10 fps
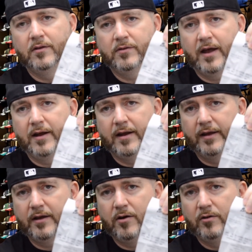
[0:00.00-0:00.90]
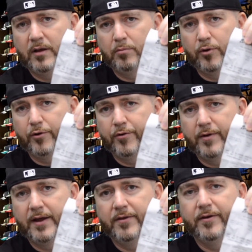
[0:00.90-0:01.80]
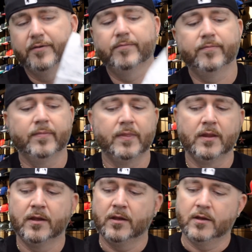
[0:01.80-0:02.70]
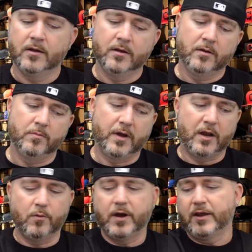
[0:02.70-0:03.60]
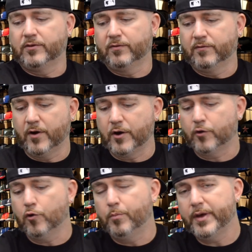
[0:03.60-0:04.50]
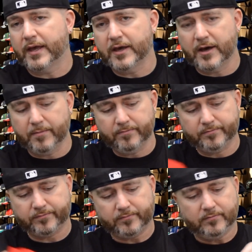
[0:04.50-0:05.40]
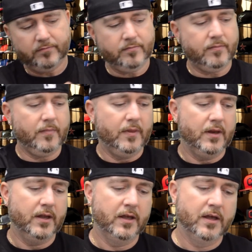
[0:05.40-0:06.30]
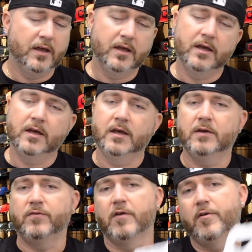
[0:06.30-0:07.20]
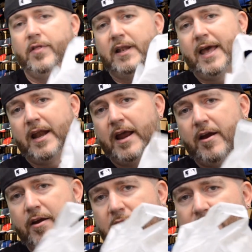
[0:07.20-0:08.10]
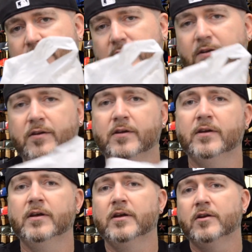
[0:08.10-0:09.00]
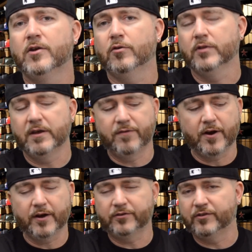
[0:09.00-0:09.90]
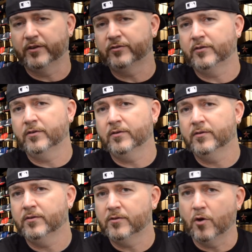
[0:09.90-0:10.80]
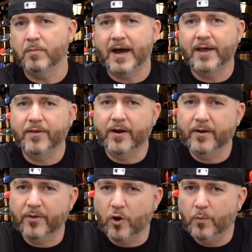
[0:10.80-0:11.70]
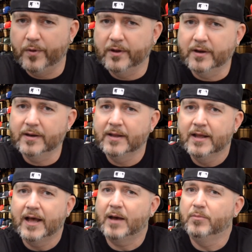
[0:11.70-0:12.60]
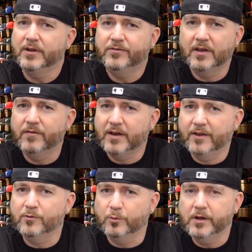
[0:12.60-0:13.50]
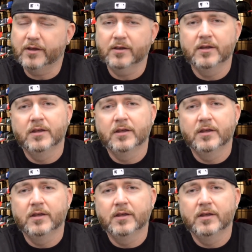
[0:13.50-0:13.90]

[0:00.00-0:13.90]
kind of like all like blurred right there. But anyways, very cool pickup. If you're ever in the Atlanta area, if you don't live here, I suggest go by there. They're open, I believe, 7 days a week.